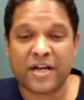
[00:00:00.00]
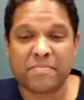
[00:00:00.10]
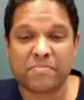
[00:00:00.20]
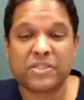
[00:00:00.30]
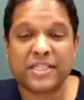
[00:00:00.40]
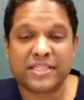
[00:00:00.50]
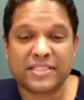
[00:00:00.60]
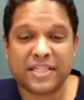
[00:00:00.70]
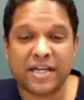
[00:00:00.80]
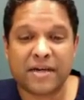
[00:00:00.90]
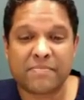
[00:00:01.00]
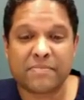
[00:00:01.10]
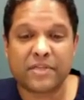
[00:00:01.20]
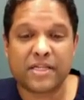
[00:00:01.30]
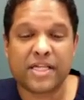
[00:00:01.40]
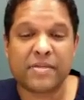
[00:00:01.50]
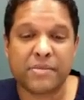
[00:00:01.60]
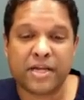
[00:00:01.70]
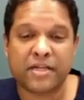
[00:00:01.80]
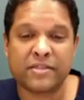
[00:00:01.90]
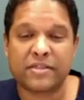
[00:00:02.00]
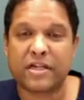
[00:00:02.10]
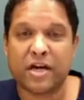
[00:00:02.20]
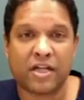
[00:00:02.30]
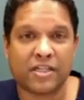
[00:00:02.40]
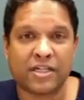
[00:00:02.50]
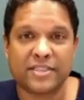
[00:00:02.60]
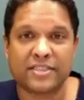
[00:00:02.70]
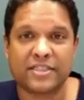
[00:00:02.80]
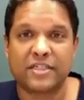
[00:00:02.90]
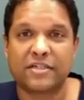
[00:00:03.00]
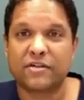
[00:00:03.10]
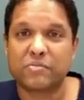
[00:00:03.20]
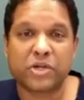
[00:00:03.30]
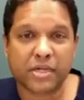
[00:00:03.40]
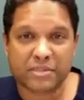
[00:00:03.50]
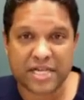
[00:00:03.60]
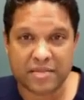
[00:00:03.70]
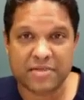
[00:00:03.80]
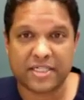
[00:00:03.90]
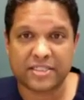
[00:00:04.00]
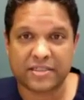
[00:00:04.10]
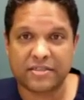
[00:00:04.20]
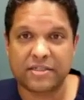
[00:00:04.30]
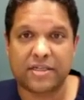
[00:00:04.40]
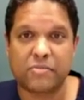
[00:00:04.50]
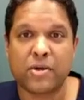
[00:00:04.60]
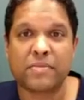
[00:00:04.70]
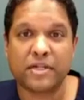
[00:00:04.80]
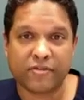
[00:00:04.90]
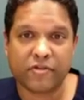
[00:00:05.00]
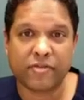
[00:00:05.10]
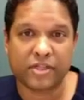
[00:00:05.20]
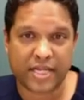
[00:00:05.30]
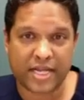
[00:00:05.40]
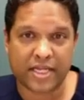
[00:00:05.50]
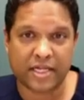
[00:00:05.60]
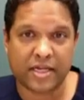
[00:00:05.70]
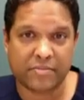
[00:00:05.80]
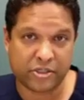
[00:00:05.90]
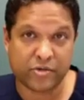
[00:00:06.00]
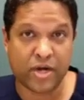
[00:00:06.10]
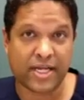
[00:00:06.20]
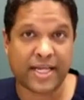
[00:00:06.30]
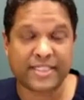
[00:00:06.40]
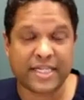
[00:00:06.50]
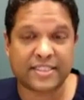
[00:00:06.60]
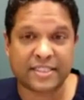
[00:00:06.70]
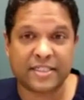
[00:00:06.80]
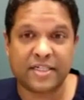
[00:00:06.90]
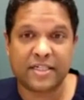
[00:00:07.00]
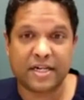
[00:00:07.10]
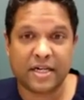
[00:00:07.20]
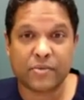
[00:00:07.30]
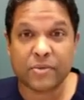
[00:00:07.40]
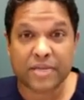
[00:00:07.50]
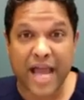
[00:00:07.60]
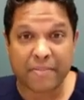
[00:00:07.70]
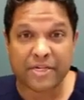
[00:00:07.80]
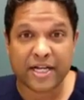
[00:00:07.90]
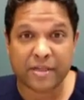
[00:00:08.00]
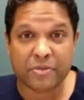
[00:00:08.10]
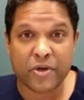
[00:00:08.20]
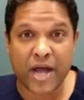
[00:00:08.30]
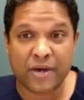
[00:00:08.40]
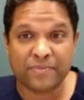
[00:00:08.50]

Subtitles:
Please email, call us, or book a telemedicine appointment if you feel like you want to get tested. We'll be happy to help you out.